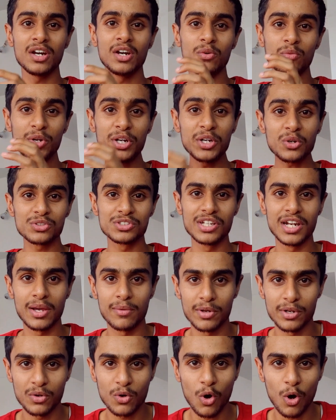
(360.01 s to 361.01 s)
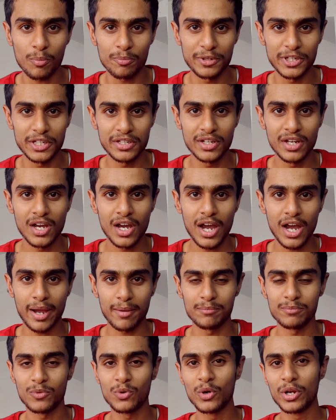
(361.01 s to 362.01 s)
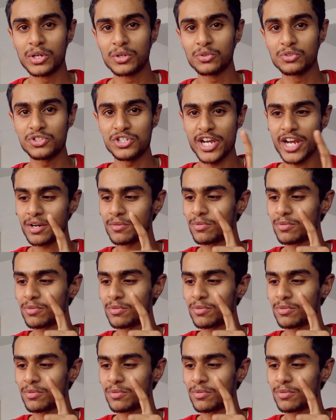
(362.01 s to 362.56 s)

Windows 11 copy. I'm going to check